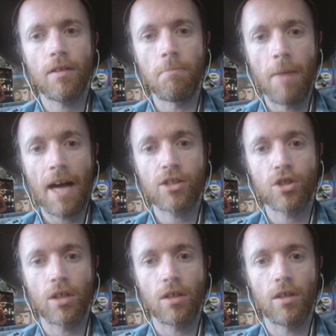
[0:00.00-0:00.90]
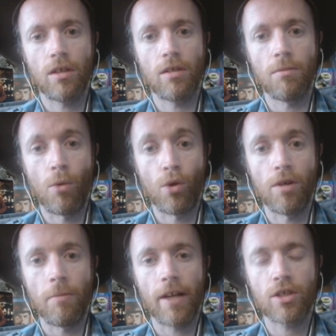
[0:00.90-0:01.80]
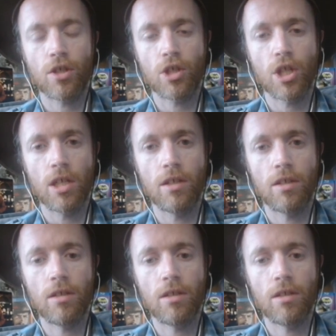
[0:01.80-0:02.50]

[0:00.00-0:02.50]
Matching, more than matching Shane.